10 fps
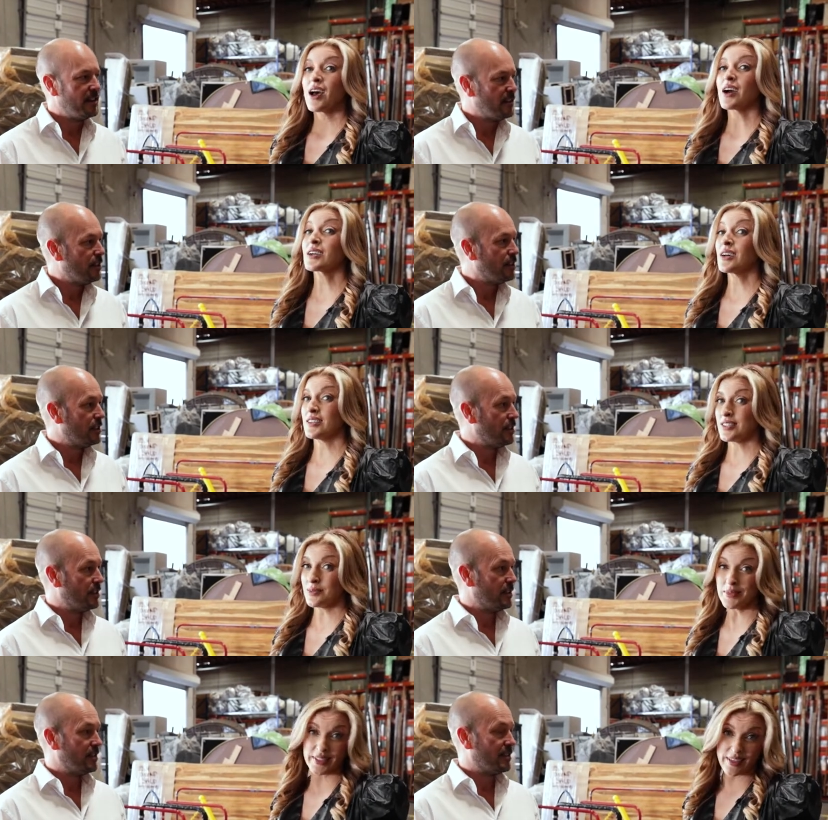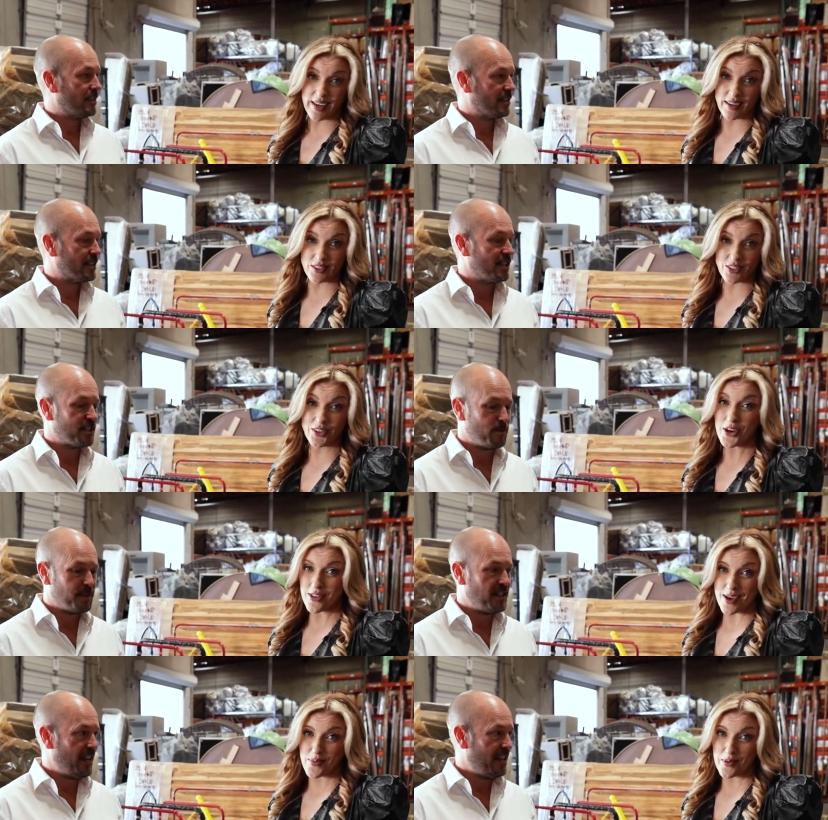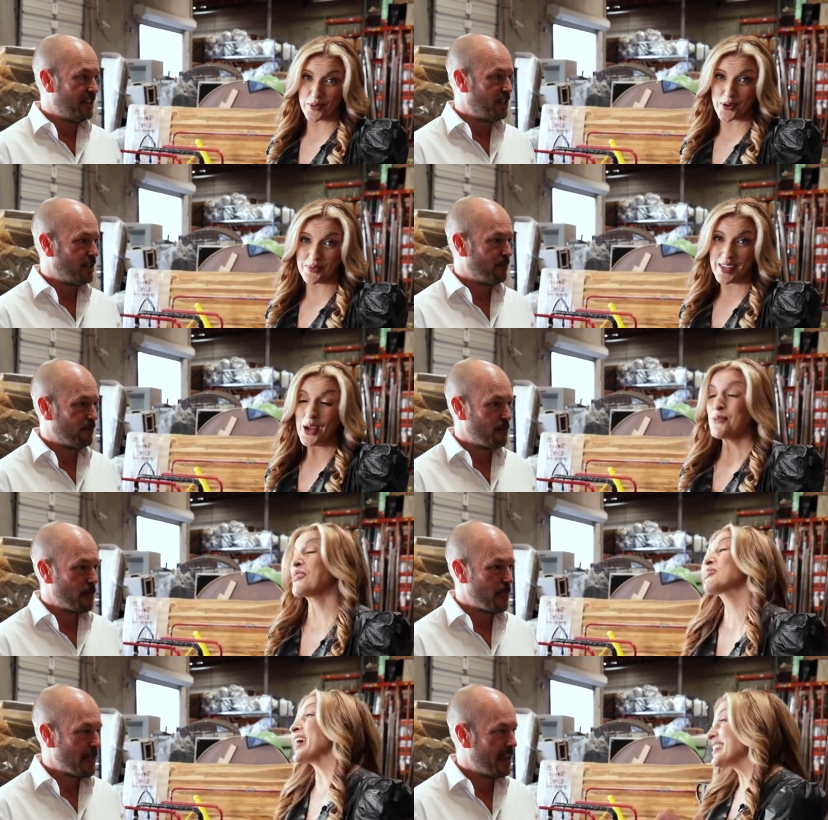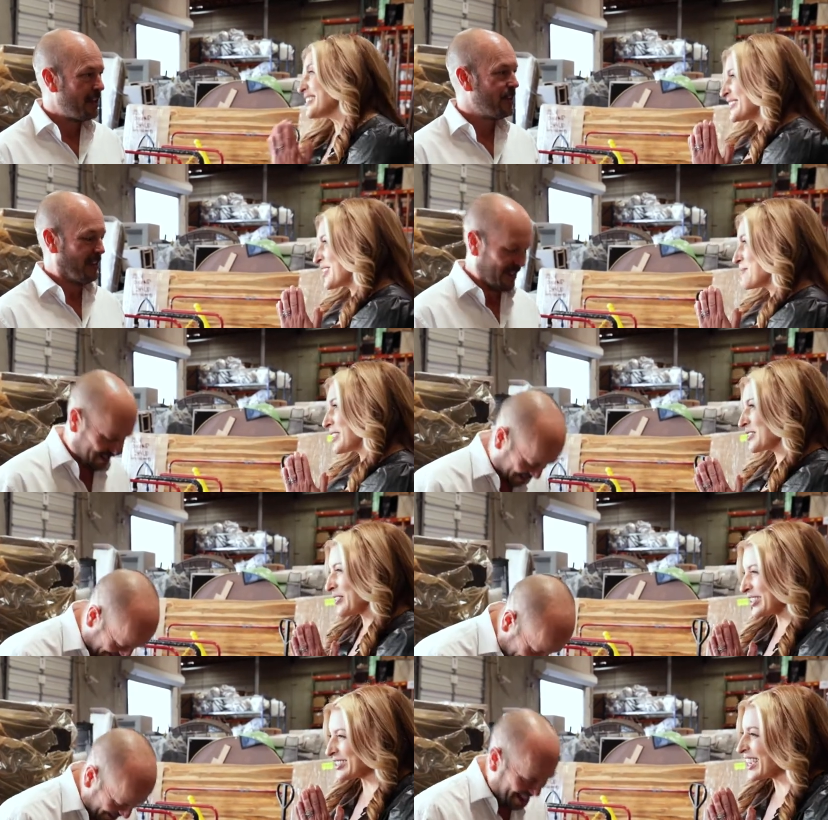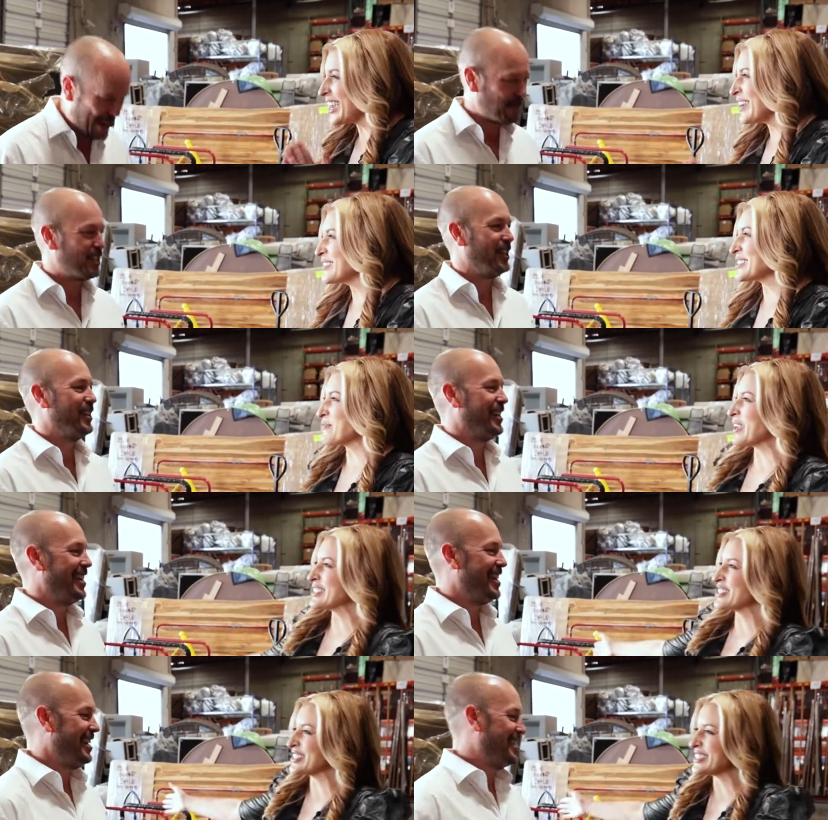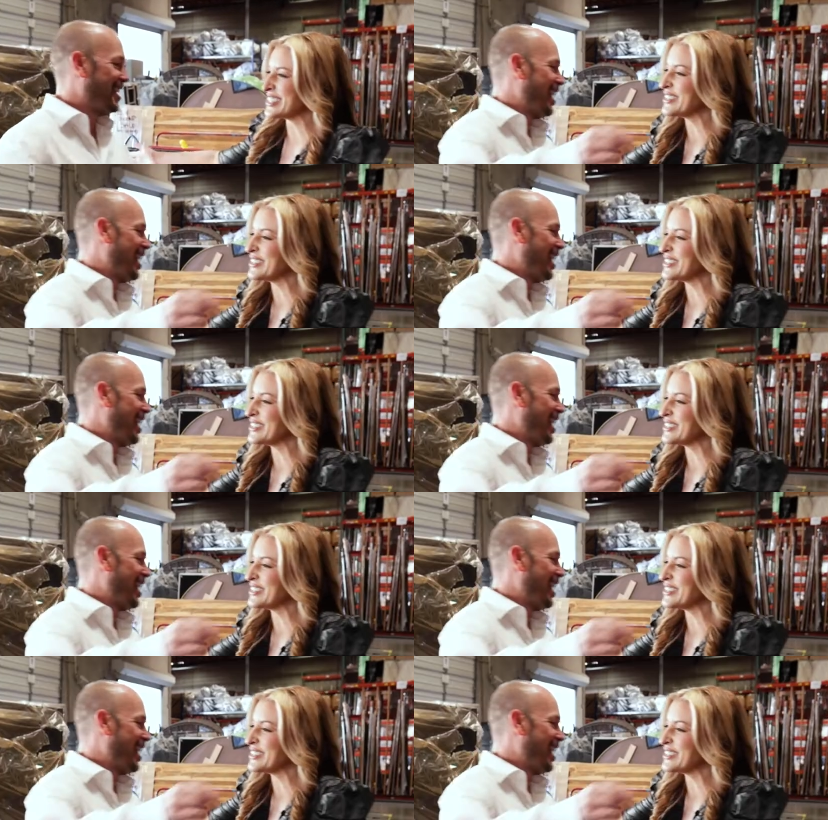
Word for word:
Speaker 1: a custom stage. Custom you hear that, stage. people? Well, thank you so much for your time. Absolutely. It's a pleasure Anytime. to see